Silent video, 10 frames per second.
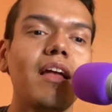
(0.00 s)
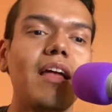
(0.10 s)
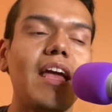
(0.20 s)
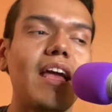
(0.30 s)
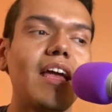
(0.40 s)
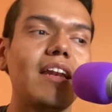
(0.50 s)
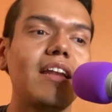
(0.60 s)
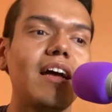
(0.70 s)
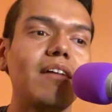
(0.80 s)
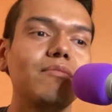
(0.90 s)

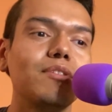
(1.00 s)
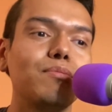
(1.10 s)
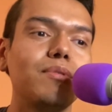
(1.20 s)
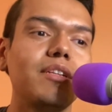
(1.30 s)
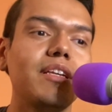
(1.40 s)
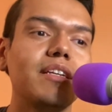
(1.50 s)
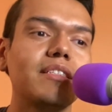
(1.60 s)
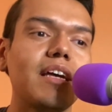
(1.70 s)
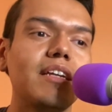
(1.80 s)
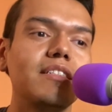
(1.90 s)
and I was really
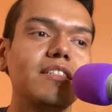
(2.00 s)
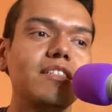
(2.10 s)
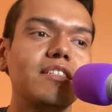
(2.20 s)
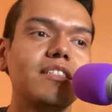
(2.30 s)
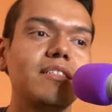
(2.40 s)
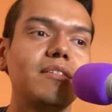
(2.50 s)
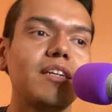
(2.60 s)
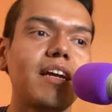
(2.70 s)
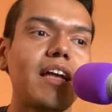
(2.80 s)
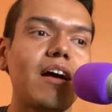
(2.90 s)
excited to just
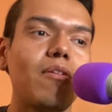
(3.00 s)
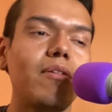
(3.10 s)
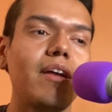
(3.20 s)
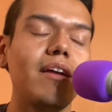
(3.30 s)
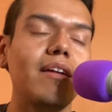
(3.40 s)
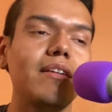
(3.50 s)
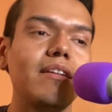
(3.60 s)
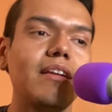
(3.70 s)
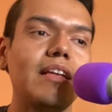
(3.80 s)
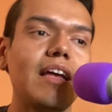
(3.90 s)
check out
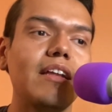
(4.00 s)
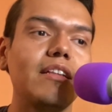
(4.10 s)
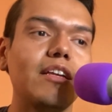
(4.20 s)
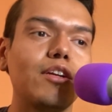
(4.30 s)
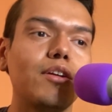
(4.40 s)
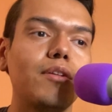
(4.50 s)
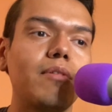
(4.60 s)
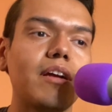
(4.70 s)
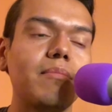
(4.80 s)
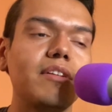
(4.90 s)
and get like a good
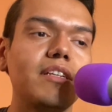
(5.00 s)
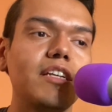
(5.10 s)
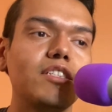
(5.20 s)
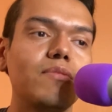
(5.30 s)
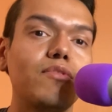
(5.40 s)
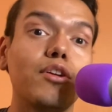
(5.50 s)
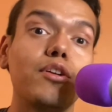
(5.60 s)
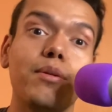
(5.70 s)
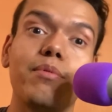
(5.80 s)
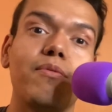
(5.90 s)
recommendation for a
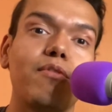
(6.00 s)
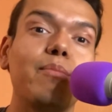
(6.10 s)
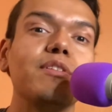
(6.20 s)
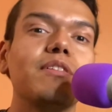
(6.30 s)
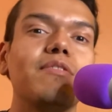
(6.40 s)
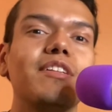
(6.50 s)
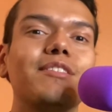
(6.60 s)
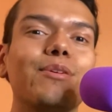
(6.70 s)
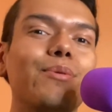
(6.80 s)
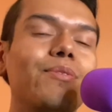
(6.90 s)
good performance of it.
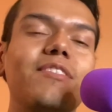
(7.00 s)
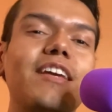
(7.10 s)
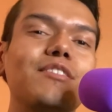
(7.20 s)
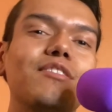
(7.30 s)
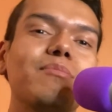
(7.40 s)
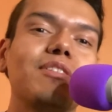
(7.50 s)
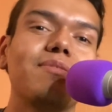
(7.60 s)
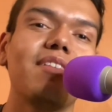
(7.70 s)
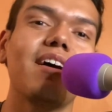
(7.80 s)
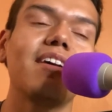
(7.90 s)
So thanks so much
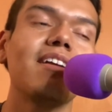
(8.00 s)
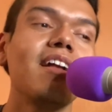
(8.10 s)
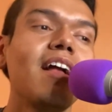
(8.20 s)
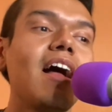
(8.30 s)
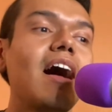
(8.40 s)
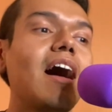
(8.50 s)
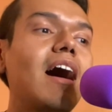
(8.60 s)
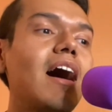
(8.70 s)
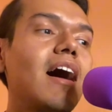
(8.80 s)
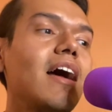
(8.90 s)
for that.
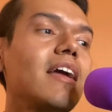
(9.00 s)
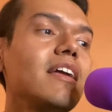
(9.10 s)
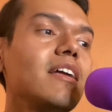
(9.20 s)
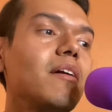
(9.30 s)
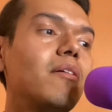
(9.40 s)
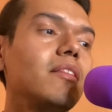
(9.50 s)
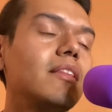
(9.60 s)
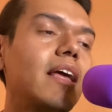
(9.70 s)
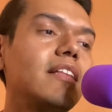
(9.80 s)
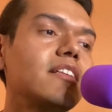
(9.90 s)
I
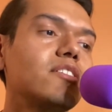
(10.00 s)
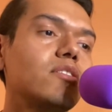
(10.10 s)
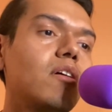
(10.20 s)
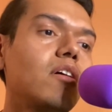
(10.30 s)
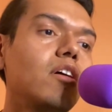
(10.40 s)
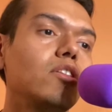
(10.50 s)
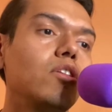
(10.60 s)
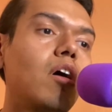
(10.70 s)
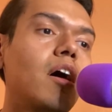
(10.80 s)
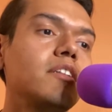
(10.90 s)
like this song a
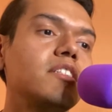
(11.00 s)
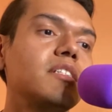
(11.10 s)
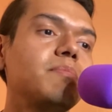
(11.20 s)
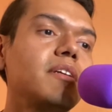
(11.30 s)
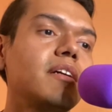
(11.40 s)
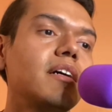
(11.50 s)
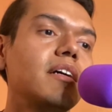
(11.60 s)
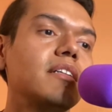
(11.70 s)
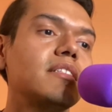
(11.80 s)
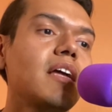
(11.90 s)
lot just
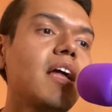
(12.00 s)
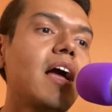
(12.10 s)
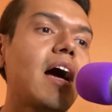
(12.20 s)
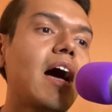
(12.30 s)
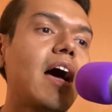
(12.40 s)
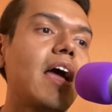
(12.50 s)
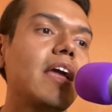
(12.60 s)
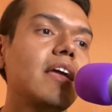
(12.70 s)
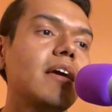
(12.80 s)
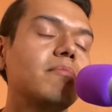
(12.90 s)
because
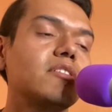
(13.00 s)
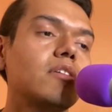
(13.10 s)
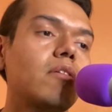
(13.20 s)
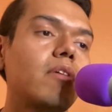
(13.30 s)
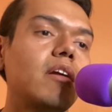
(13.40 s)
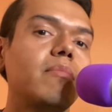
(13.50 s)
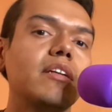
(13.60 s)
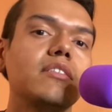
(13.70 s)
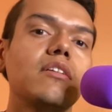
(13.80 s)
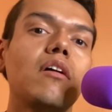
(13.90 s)
I am a songwriter
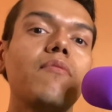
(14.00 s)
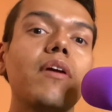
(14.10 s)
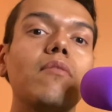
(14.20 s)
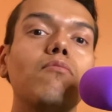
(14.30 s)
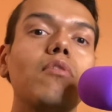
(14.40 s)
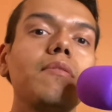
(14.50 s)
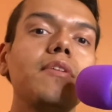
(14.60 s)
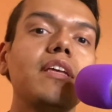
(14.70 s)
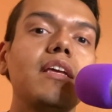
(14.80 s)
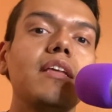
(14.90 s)
myself, and one of
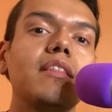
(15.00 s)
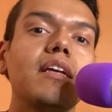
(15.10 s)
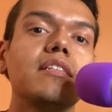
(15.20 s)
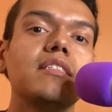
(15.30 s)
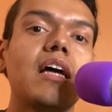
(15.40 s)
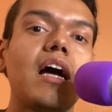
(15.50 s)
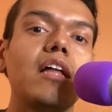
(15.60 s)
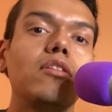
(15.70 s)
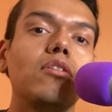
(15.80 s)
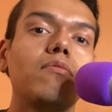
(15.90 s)
the key things that I
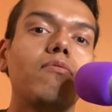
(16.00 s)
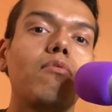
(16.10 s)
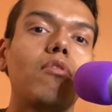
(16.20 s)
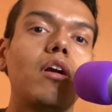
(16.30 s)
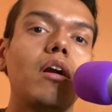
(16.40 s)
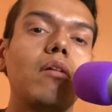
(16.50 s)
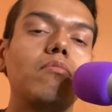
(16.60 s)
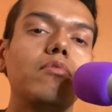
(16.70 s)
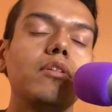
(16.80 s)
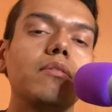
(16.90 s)
look for
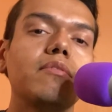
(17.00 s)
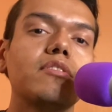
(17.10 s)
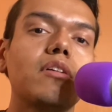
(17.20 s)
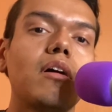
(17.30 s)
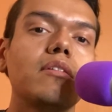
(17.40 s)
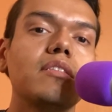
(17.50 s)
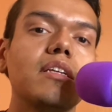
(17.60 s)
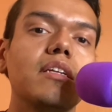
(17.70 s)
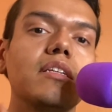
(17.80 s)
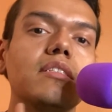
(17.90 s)
really with songs
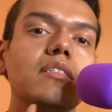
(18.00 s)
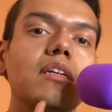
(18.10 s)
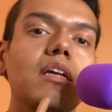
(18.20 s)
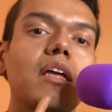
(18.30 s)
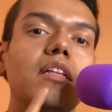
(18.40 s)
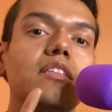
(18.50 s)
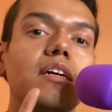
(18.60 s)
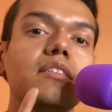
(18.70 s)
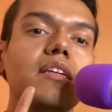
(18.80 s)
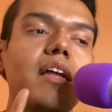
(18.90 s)
is,
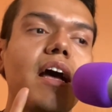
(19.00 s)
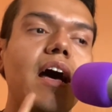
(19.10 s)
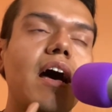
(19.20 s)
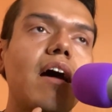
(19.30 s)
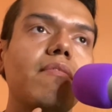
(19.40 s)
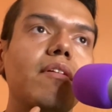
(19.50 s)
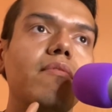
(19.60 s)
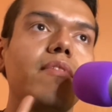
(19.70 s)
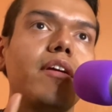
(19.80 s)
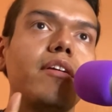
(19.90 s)
does it have a
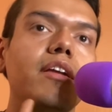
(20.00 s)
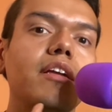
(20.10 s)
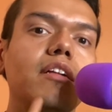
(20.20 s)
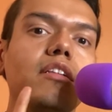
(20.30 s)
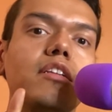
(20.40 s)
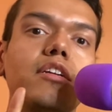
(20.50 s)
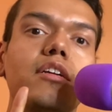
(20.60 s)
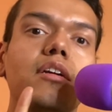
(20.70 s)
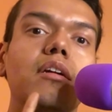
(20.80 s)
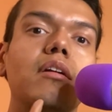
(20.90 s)
very
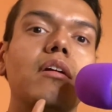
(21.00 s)
clear